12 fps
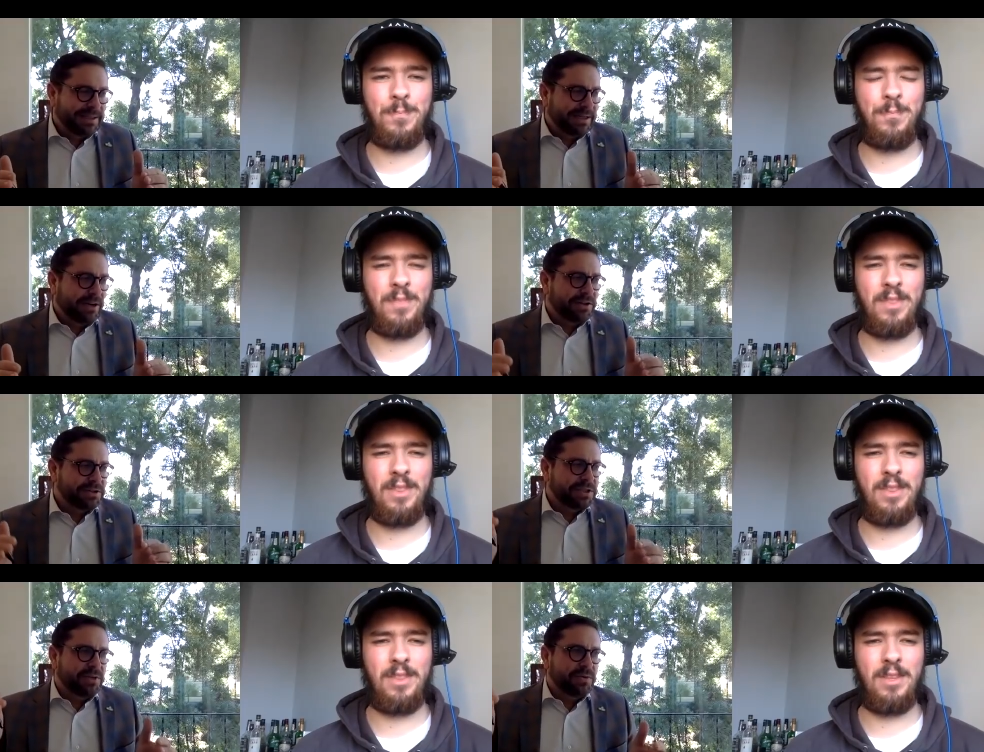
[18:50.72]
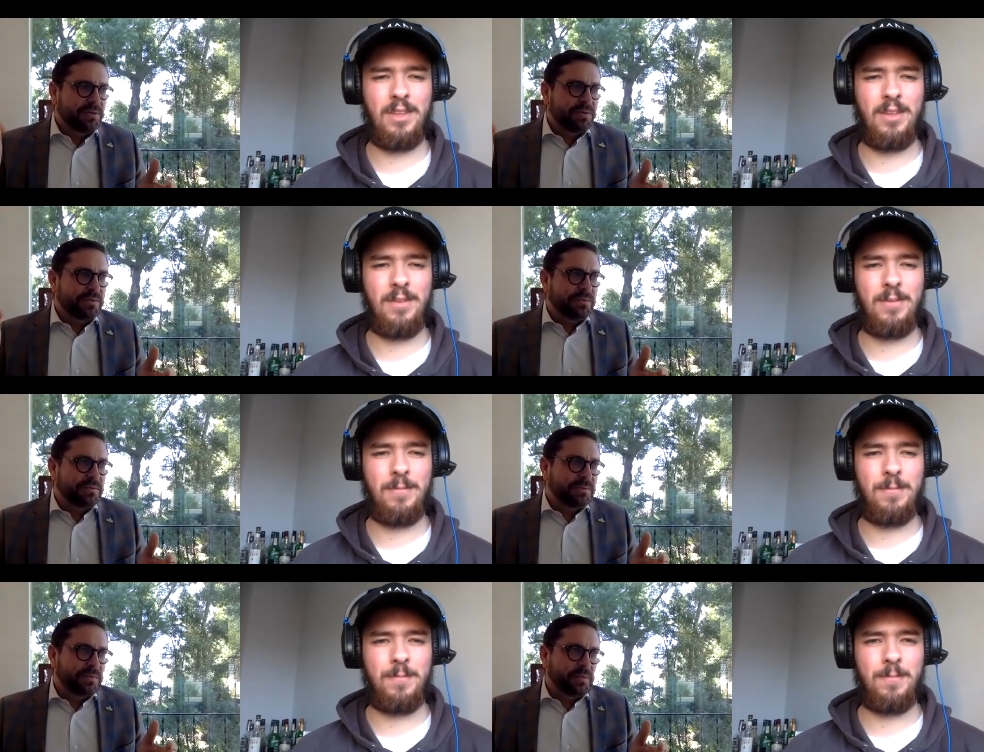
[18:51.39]
Speaker 1: also
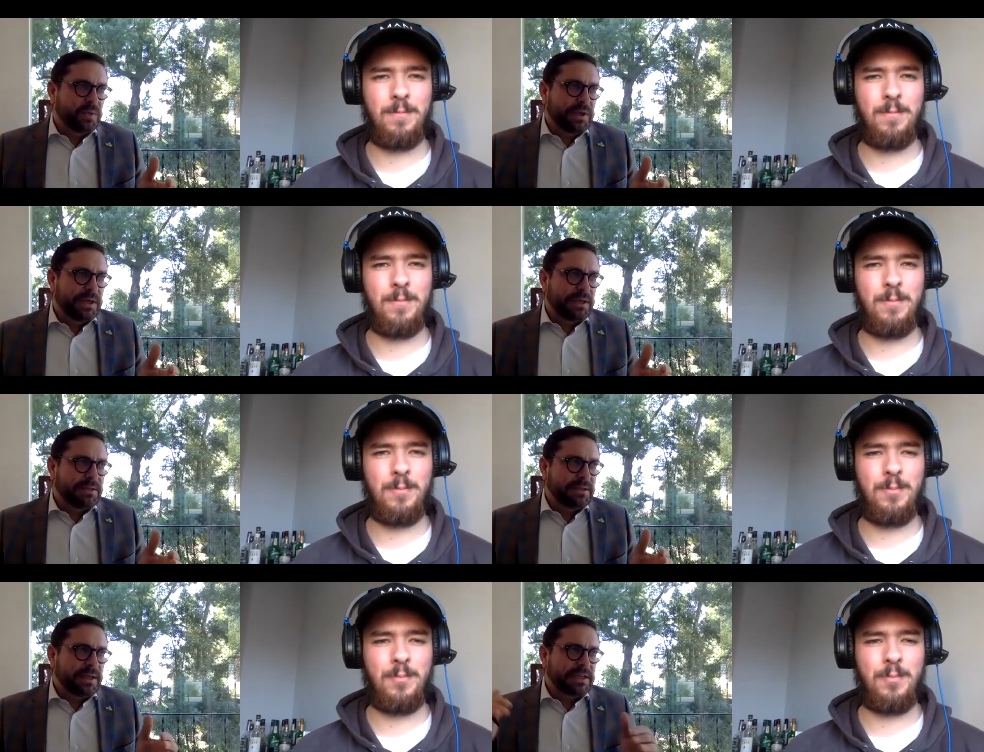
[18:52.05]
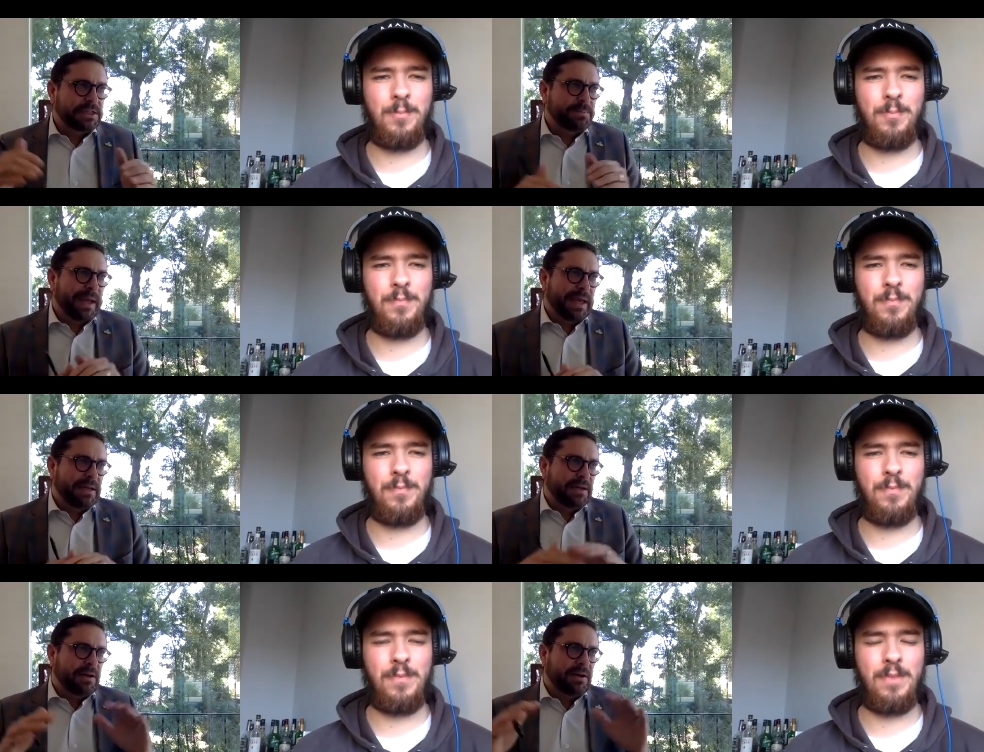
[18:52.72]
we
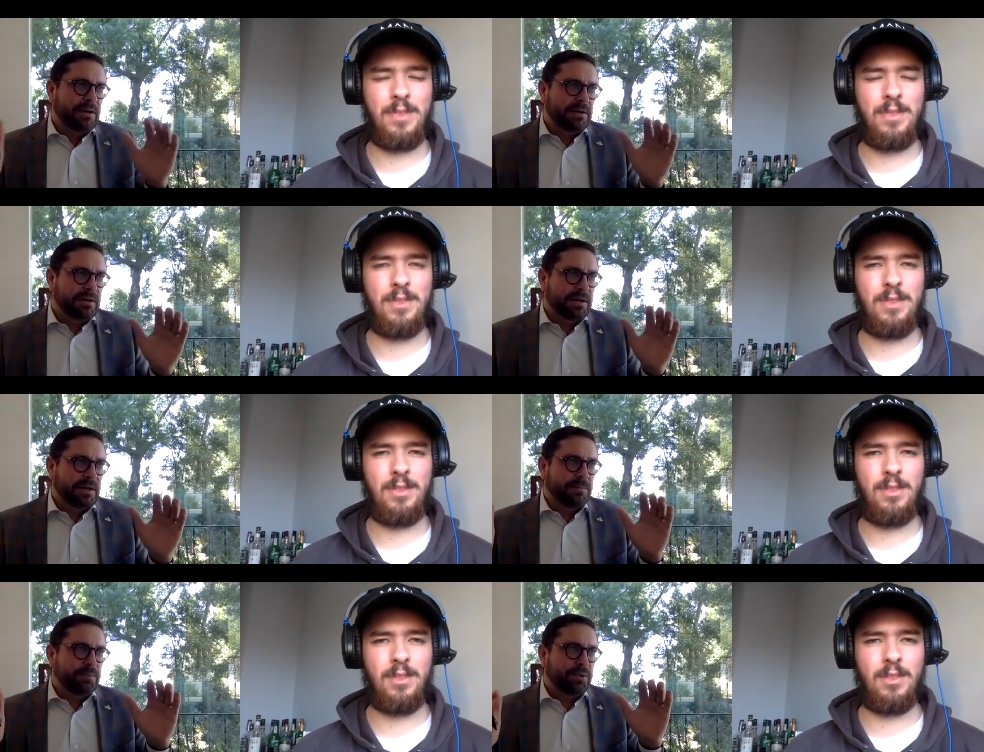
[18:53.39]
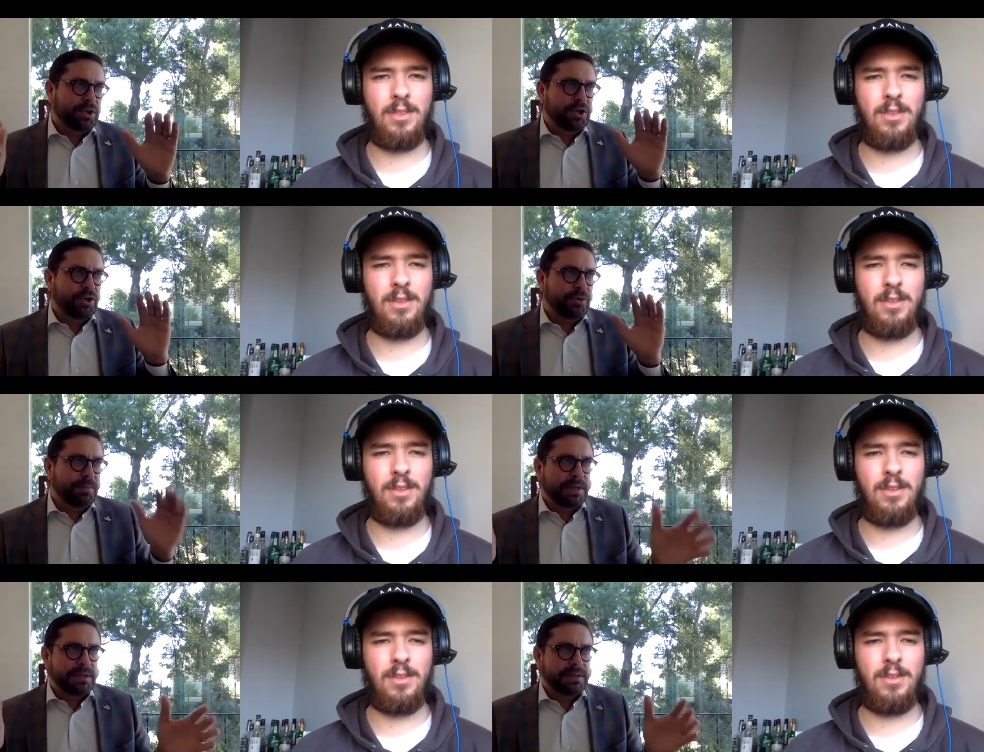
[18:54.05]
expanded our, our
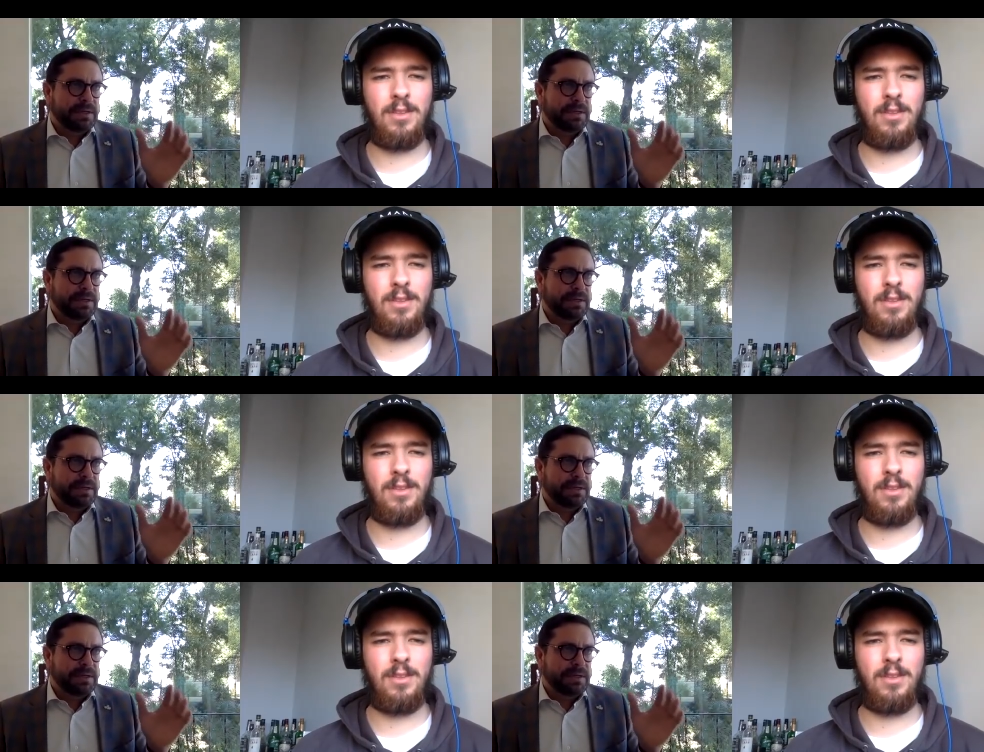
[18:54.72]
procurement.